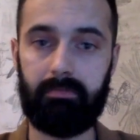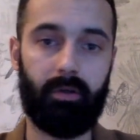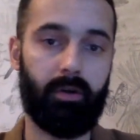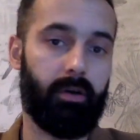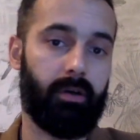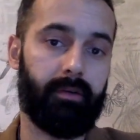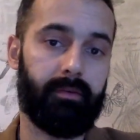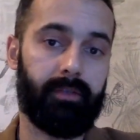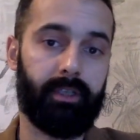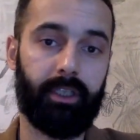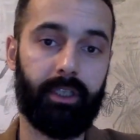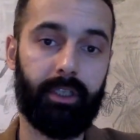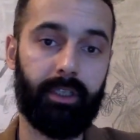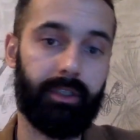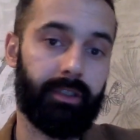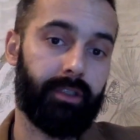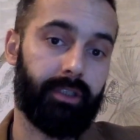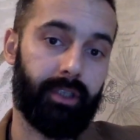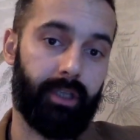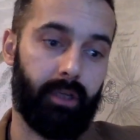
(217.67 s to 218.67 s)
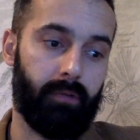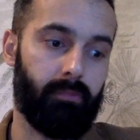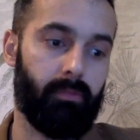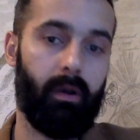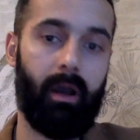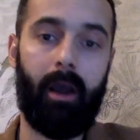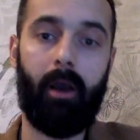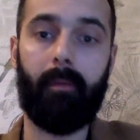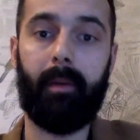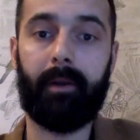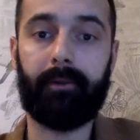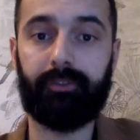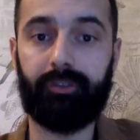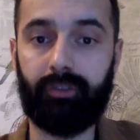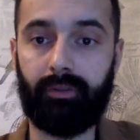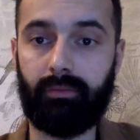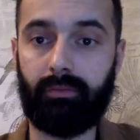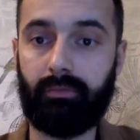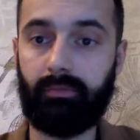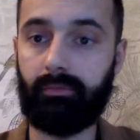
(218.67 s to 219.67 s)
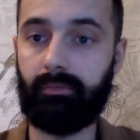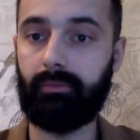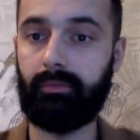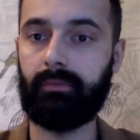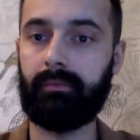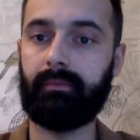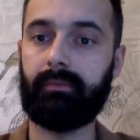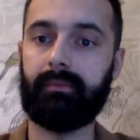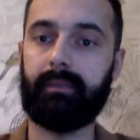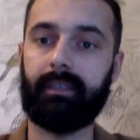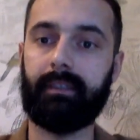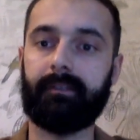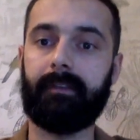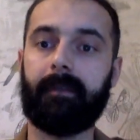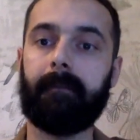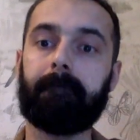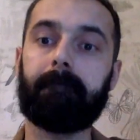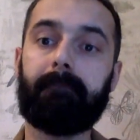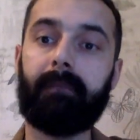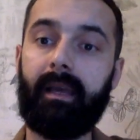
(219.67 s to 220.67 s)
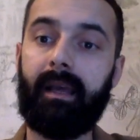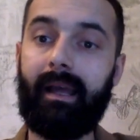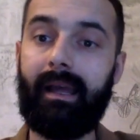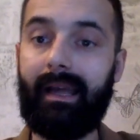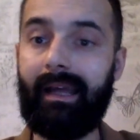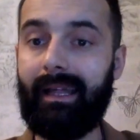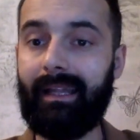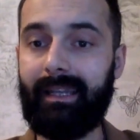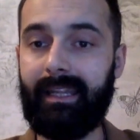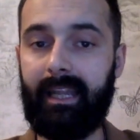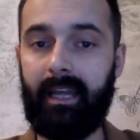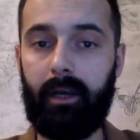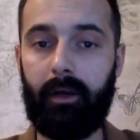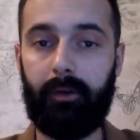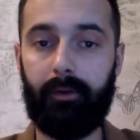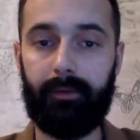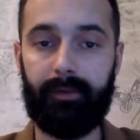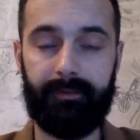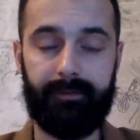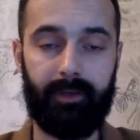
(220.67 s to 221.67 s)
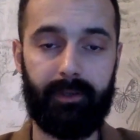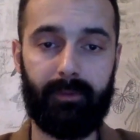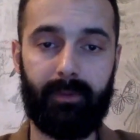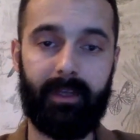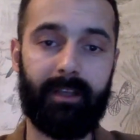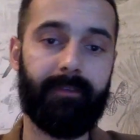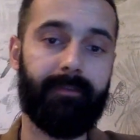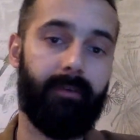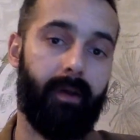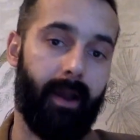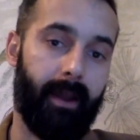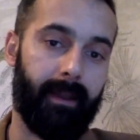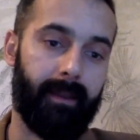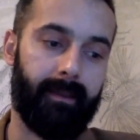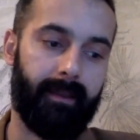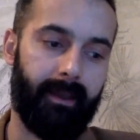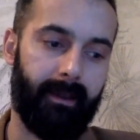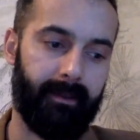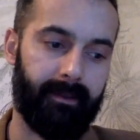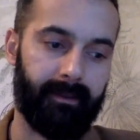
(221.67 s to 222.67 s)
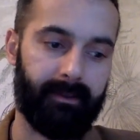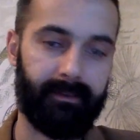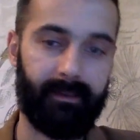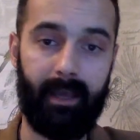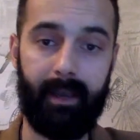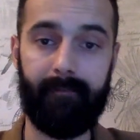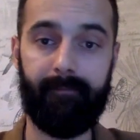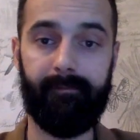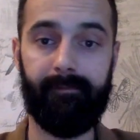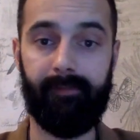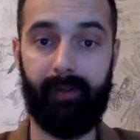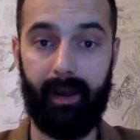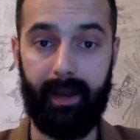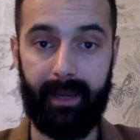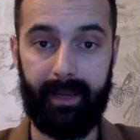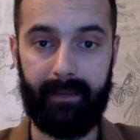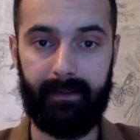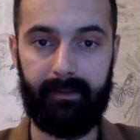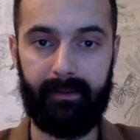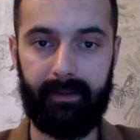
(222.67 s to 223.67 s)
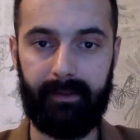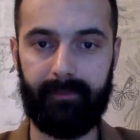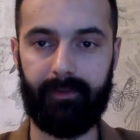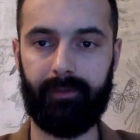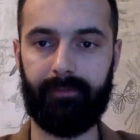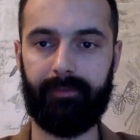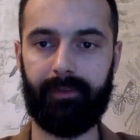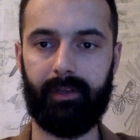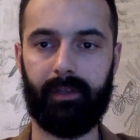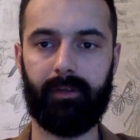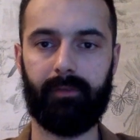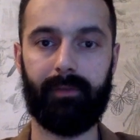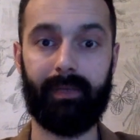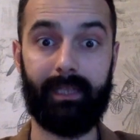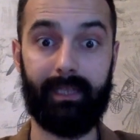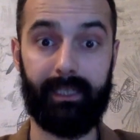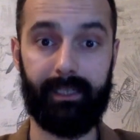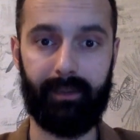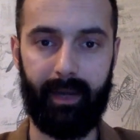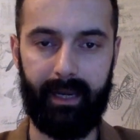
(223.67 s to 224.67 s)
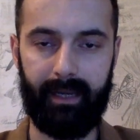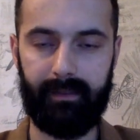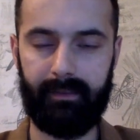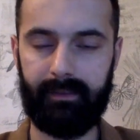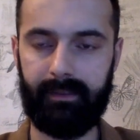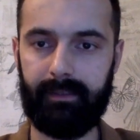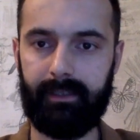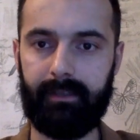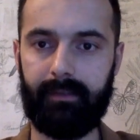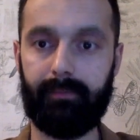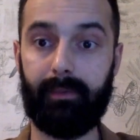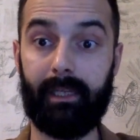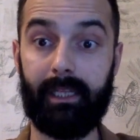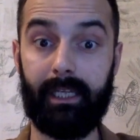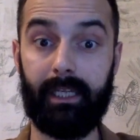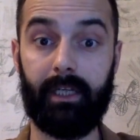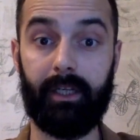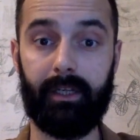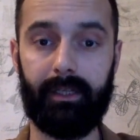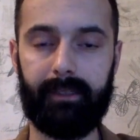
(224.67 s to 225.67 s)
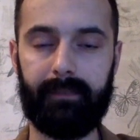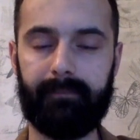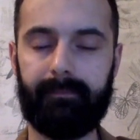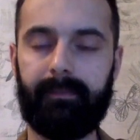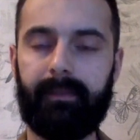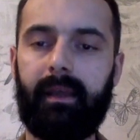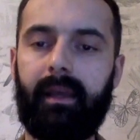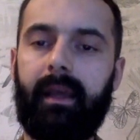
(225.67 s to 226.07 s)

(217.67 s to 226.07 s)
Or good. You? How about you? That's it. Now, the first one is fine. Yeah, you can say I'm fine if you're feeling really great, you're really good.